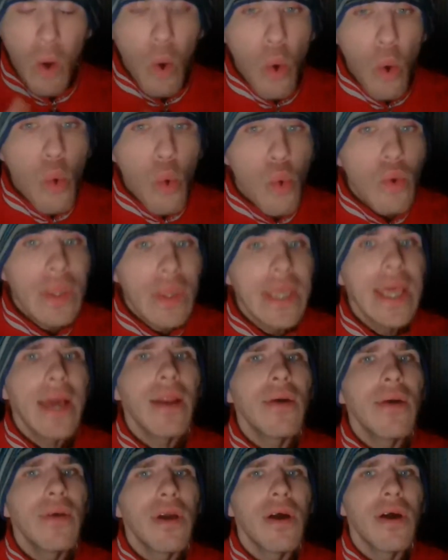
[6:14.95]
All the
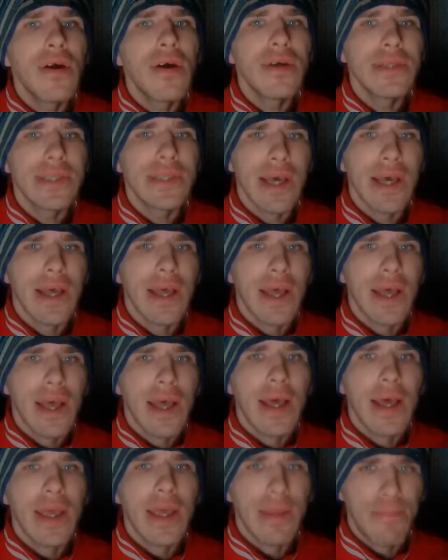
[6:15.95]
yellow cards
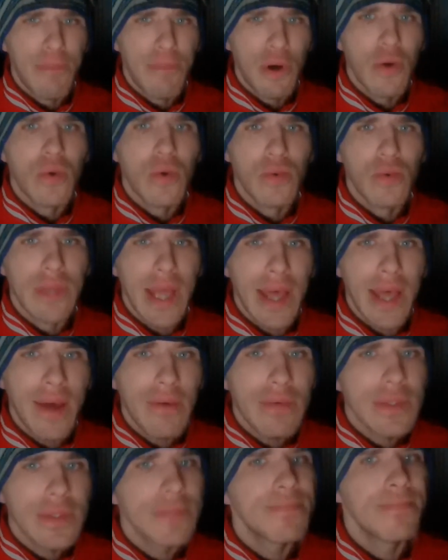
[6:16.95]
he pulled
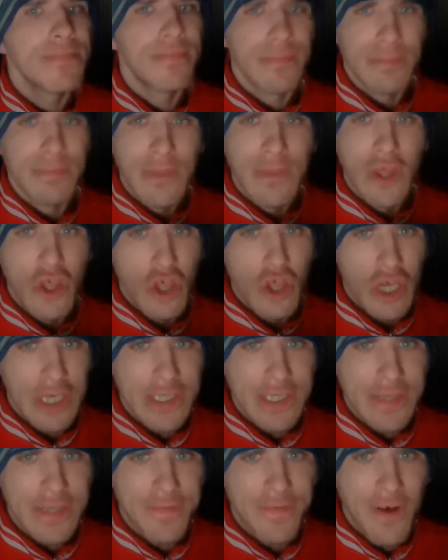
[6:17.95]
out,
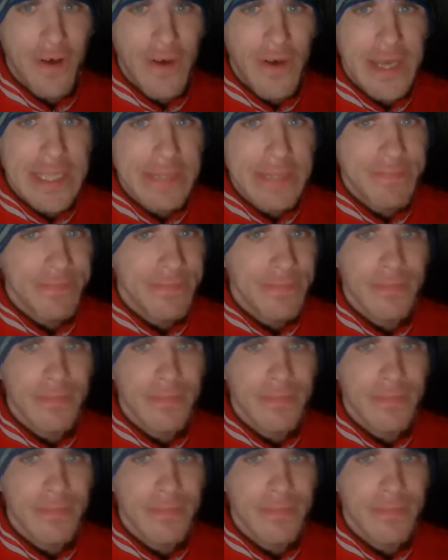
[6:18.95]
justified.